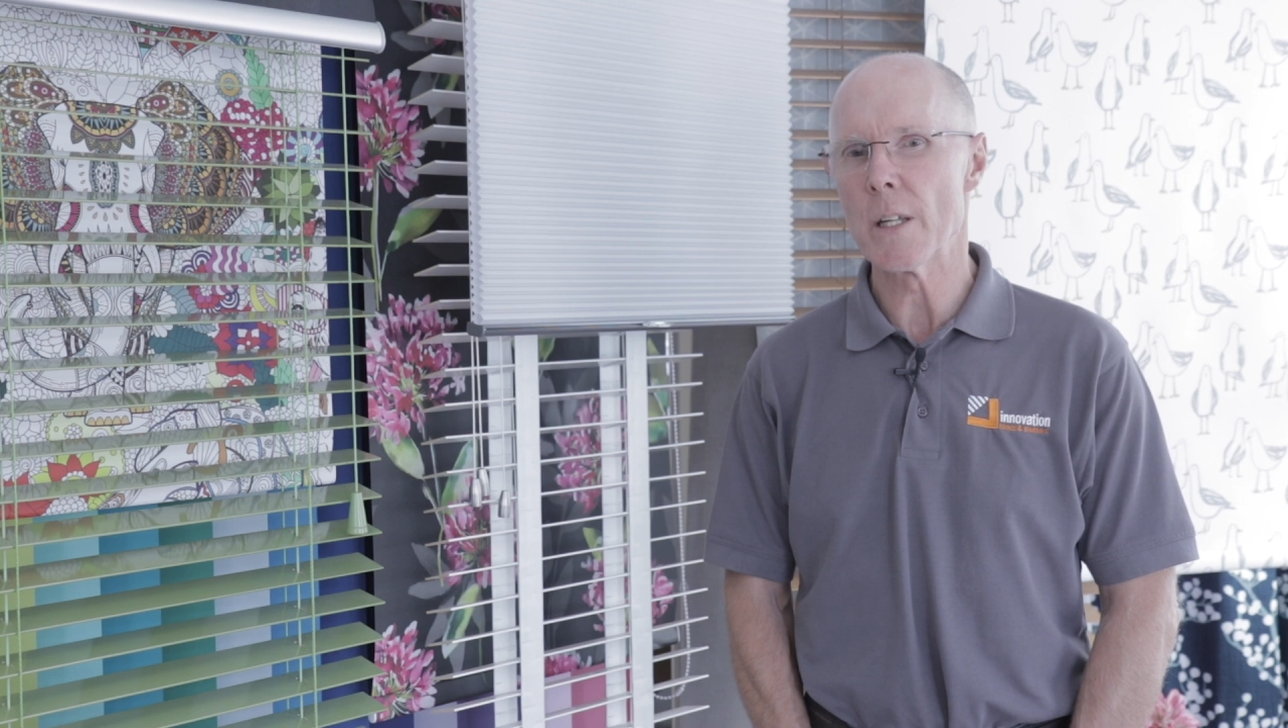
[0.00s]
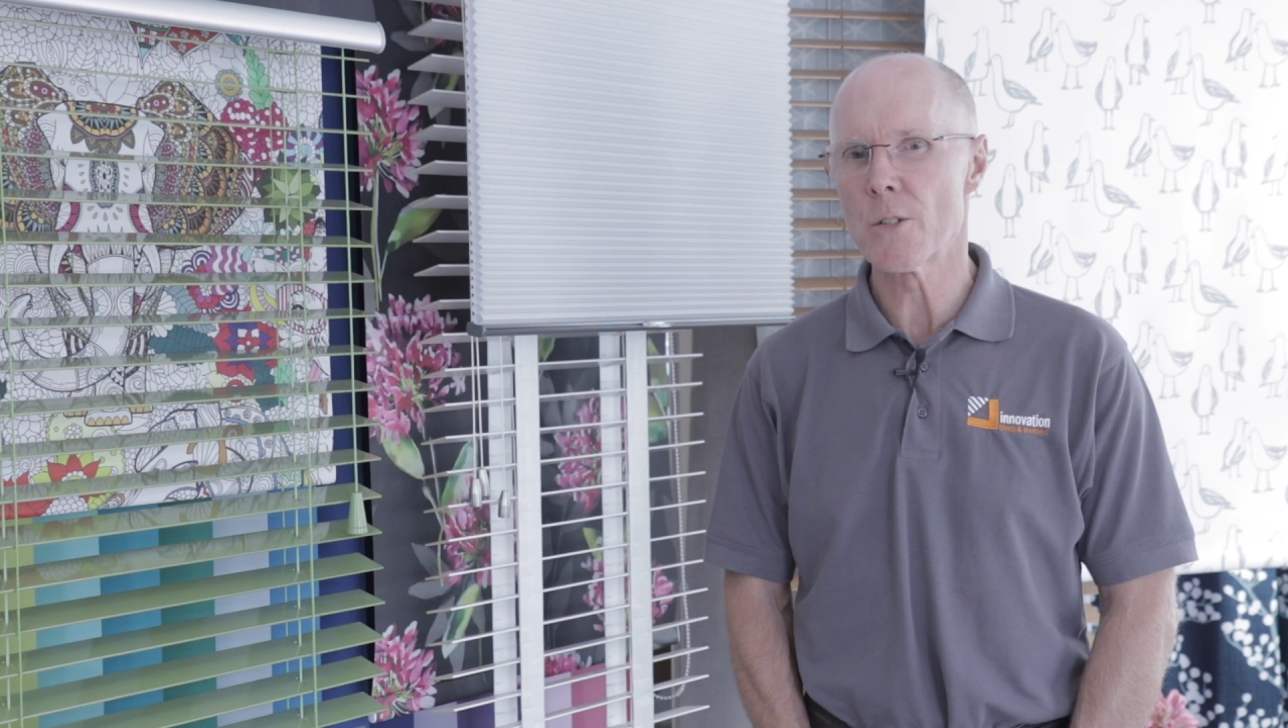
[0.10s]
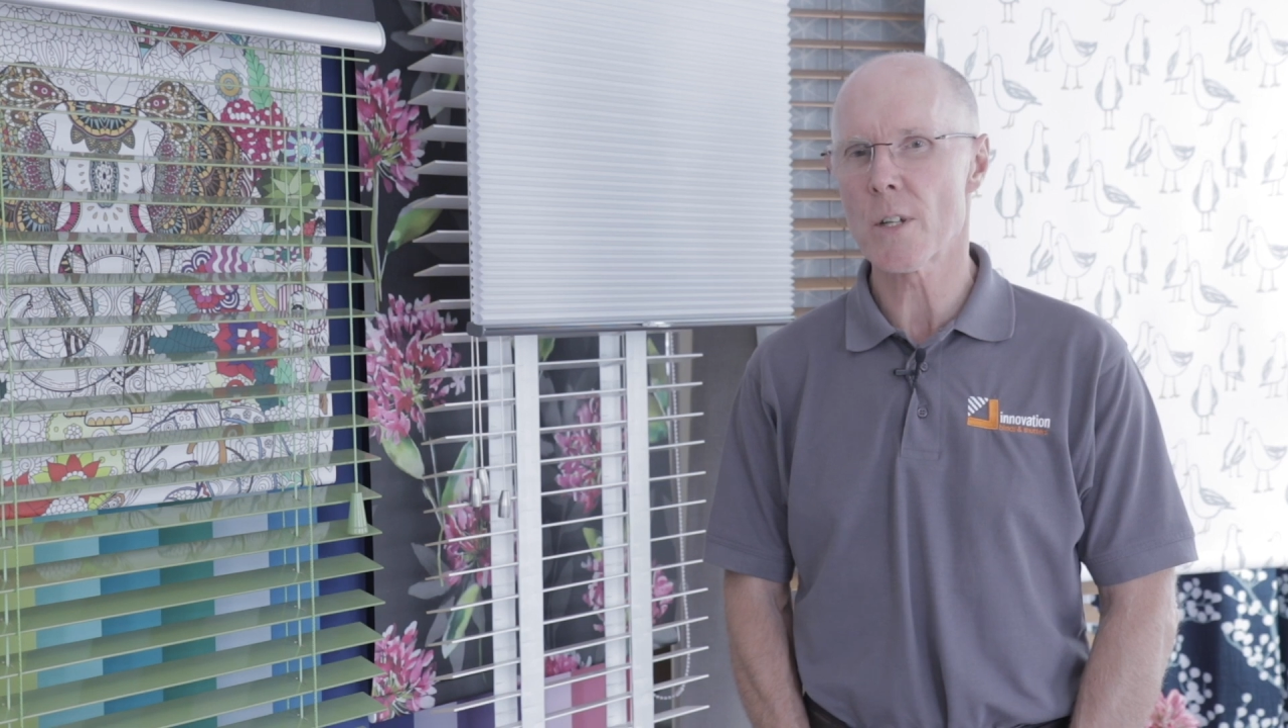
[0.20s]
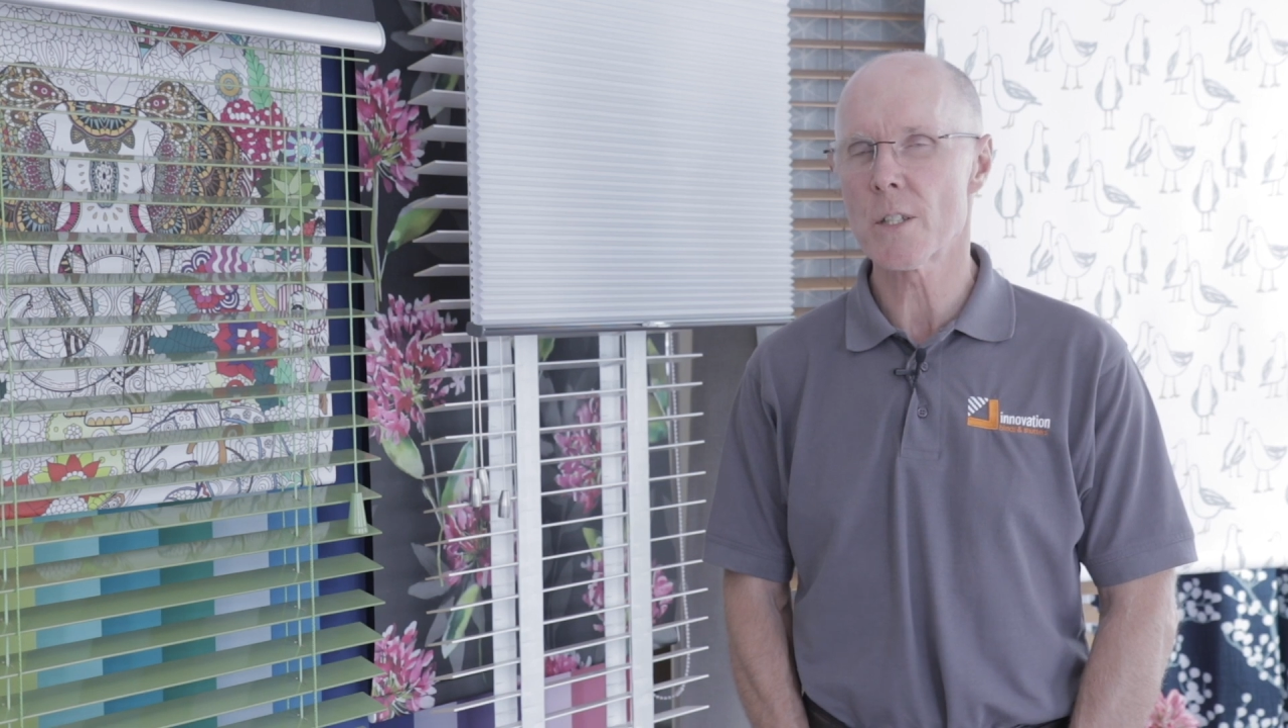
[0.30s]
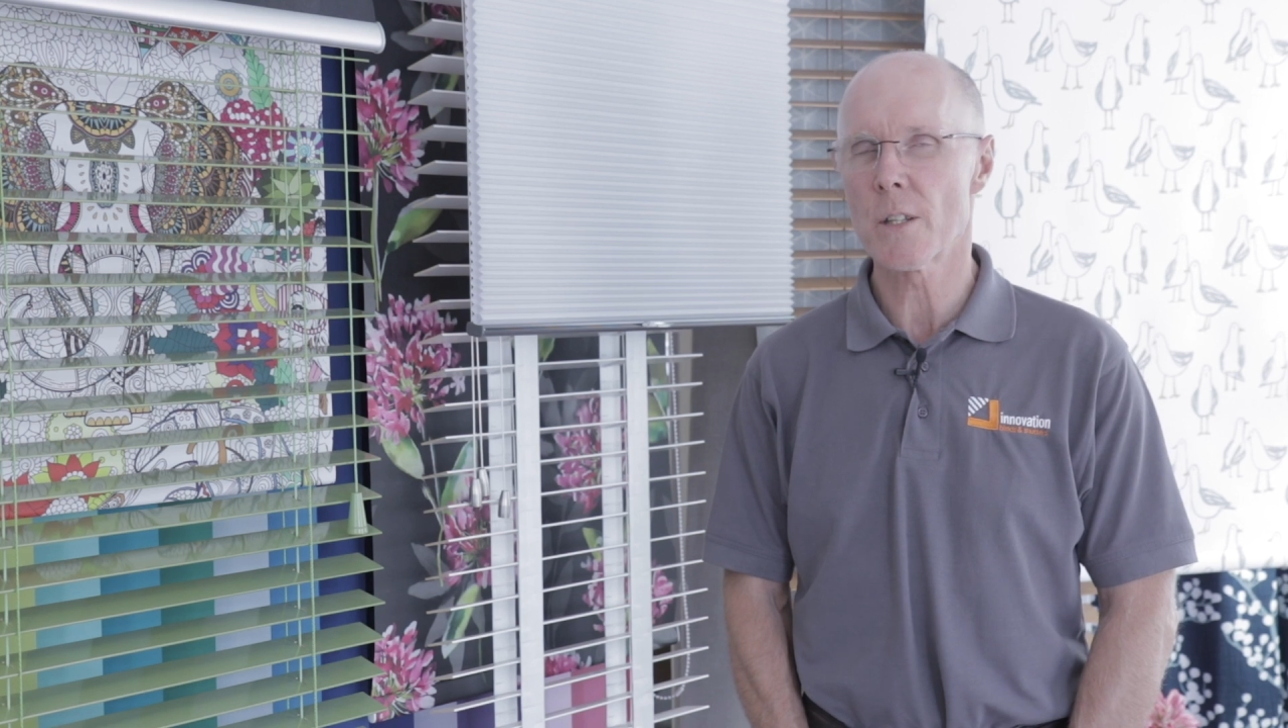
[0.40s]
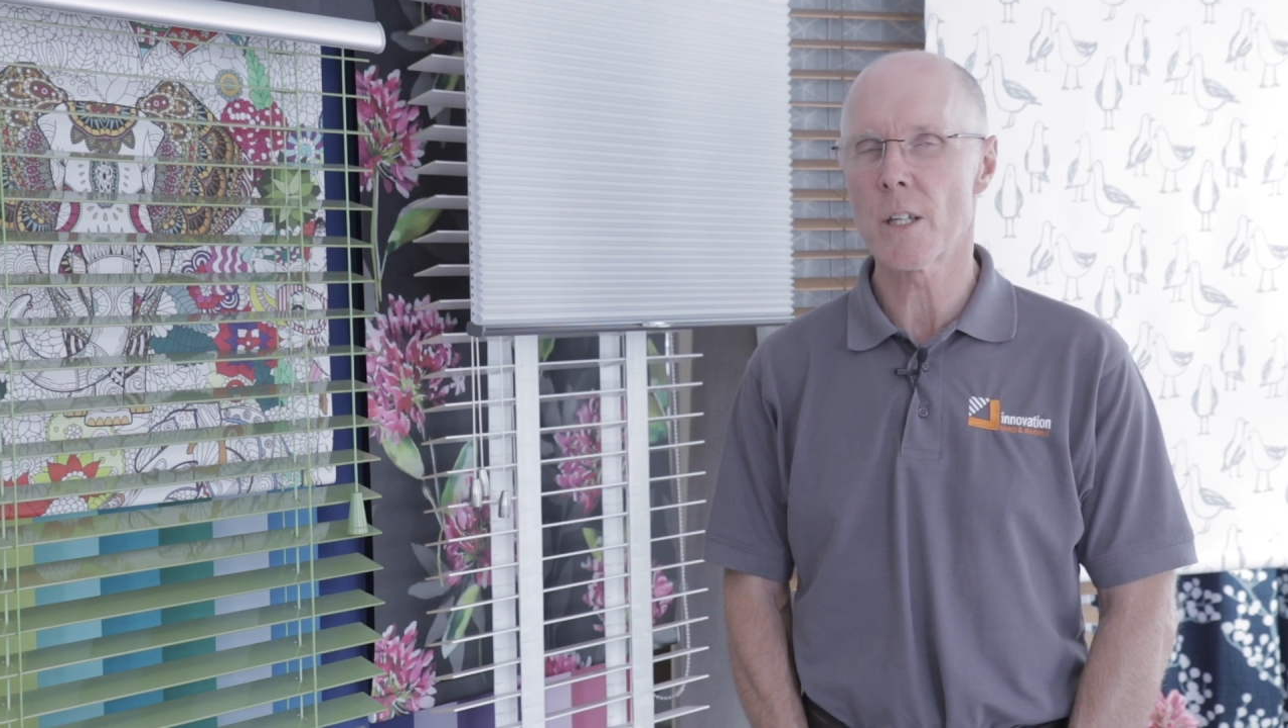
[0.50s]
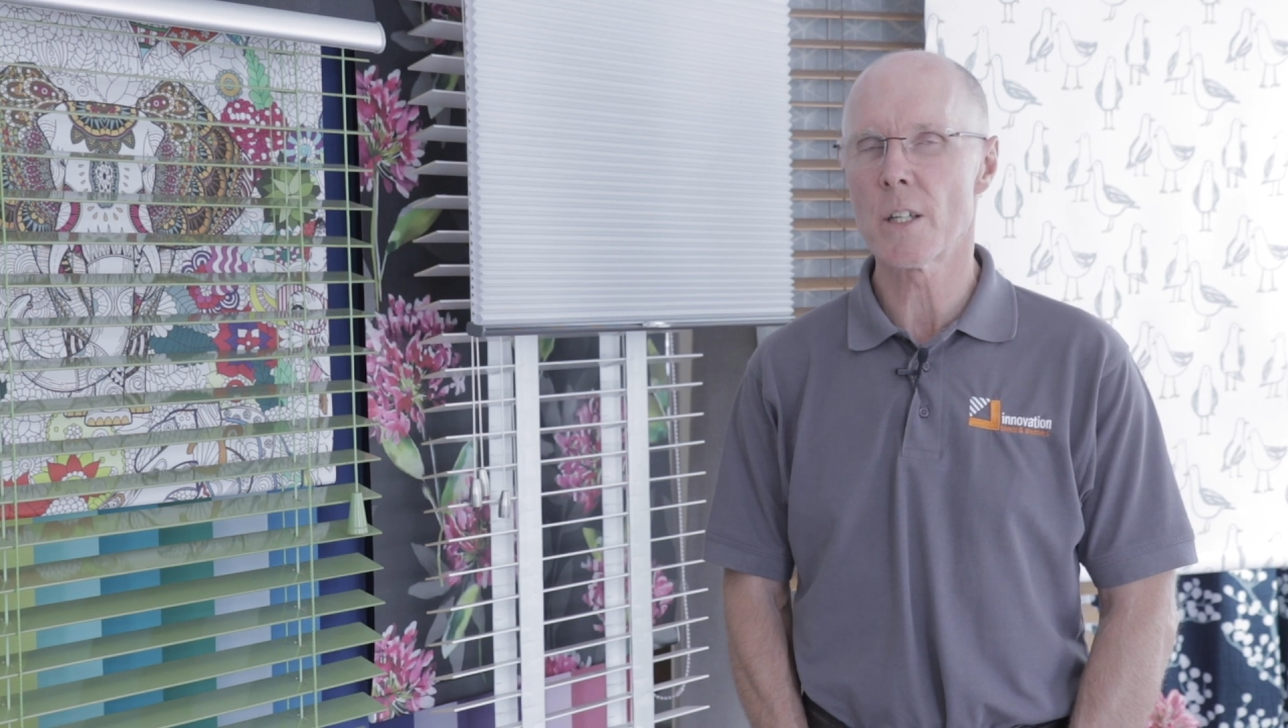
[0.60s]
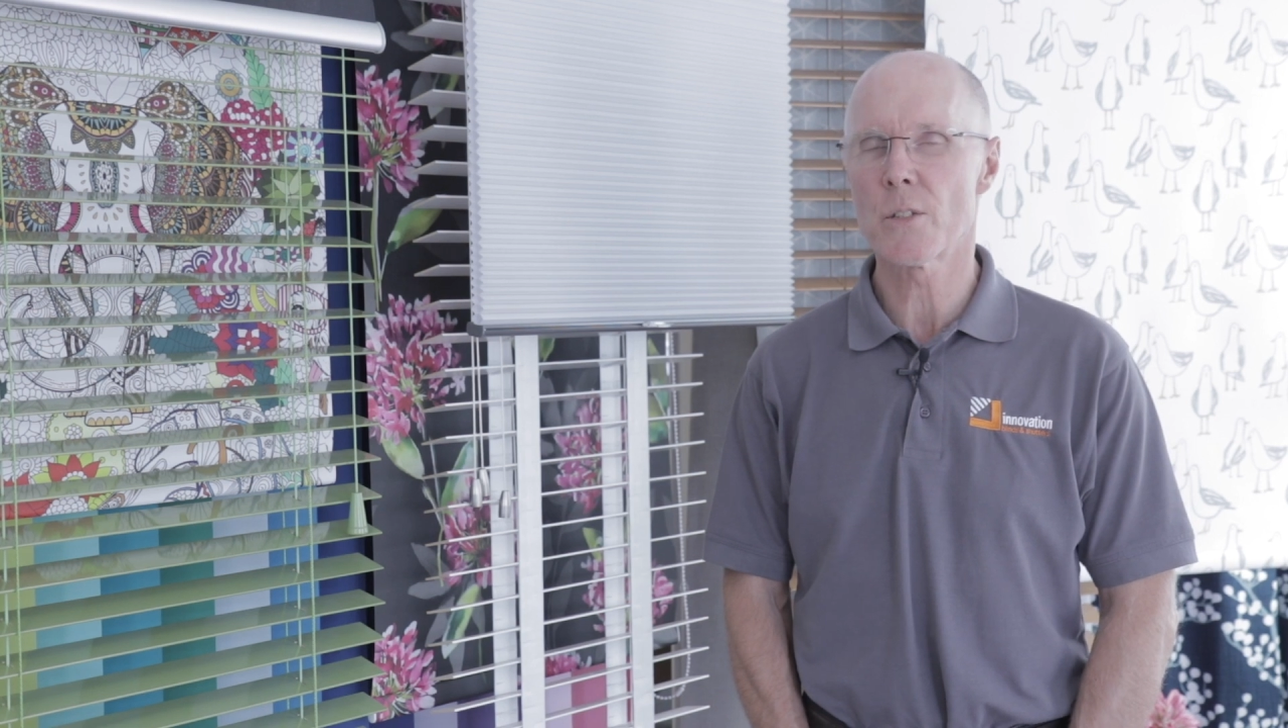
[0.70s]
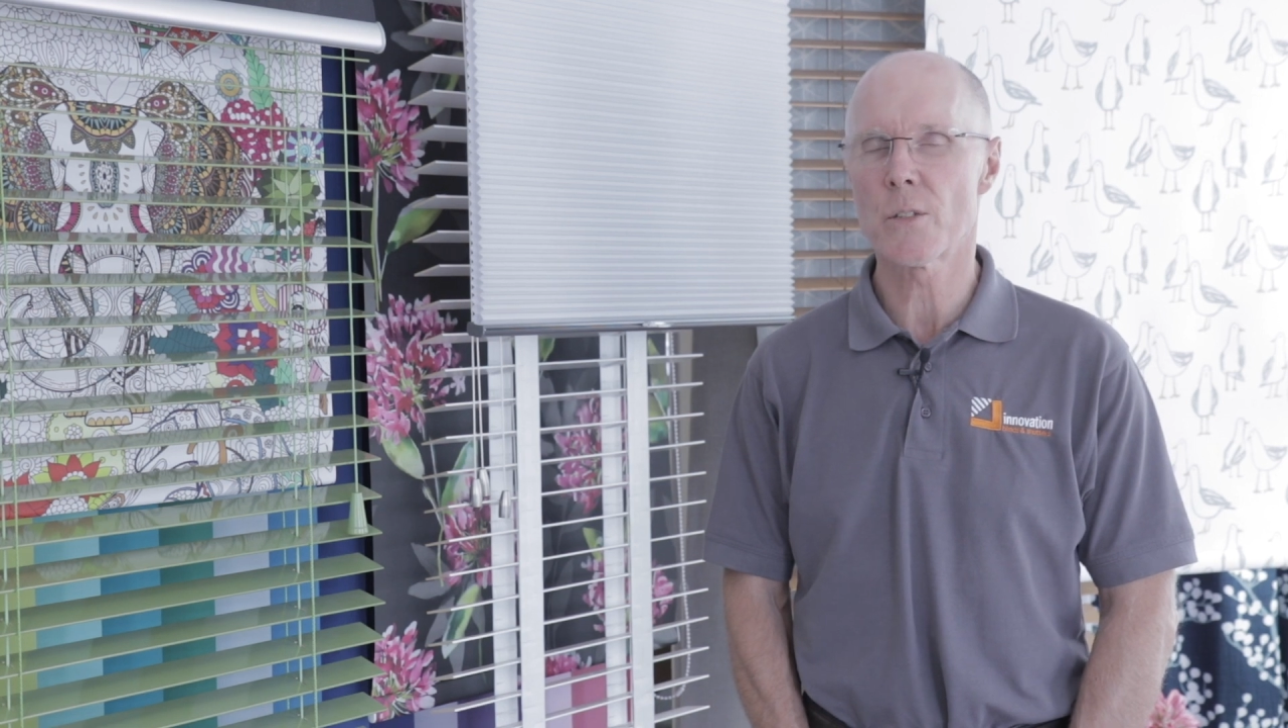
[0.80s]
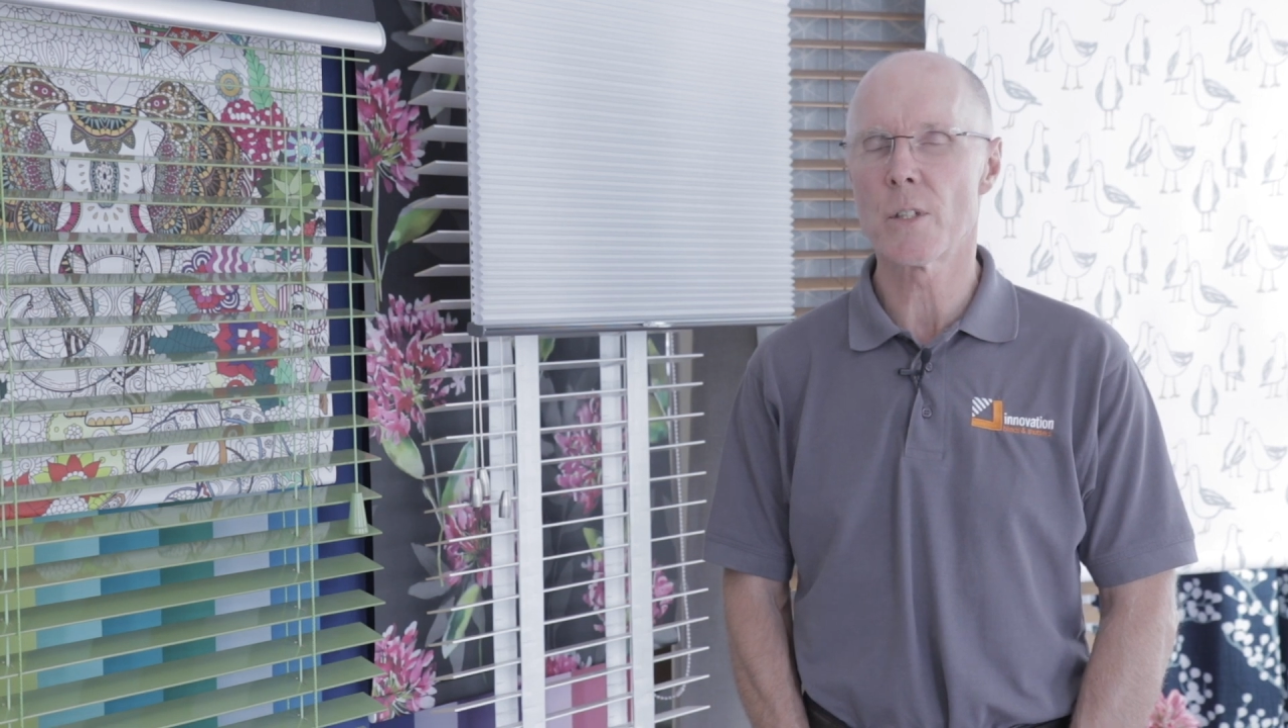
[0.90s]
interesting thing
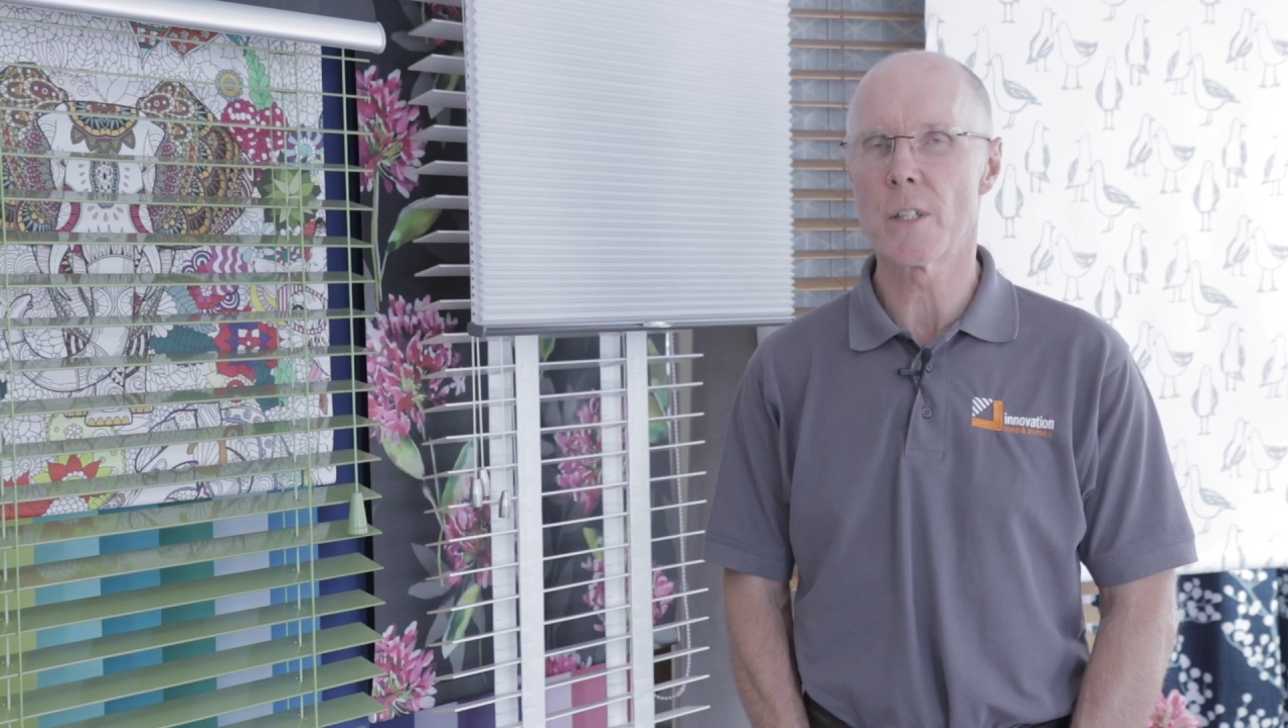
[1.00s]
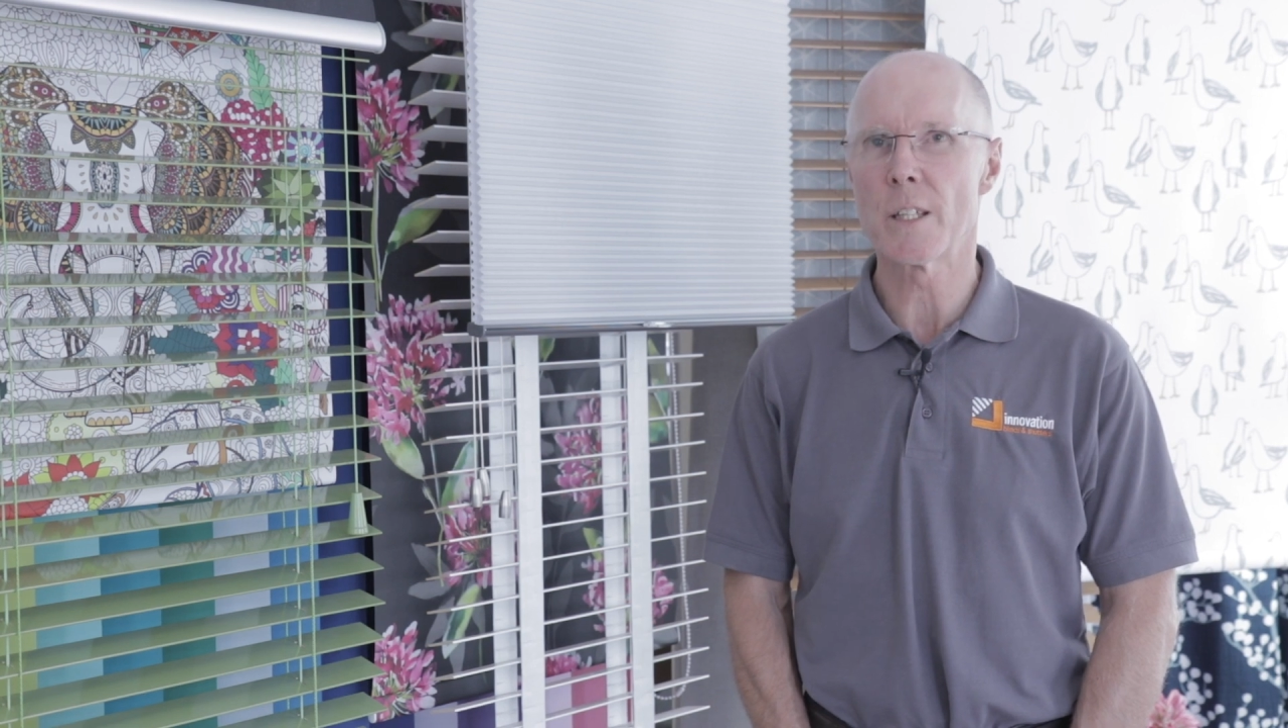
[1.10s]
is that